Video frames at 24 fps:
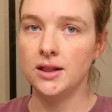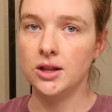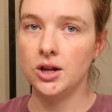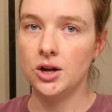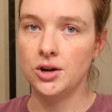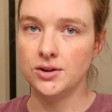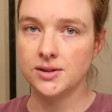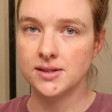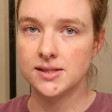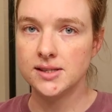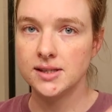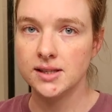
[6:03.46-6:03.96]

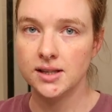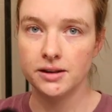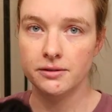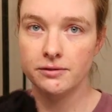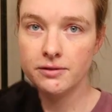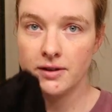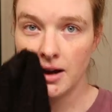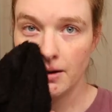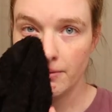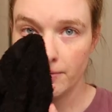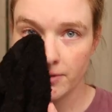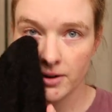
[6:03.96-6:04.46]
long sleeve
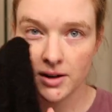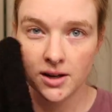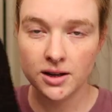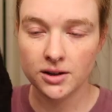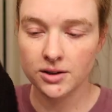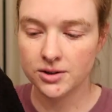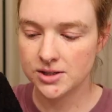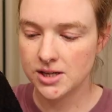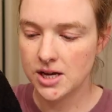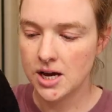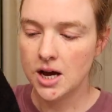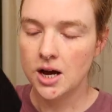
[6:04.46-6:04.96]
comfort
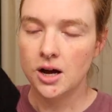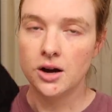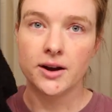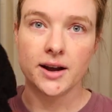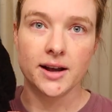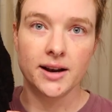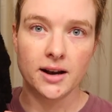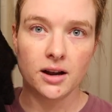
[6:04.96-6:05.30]
colors. Okay,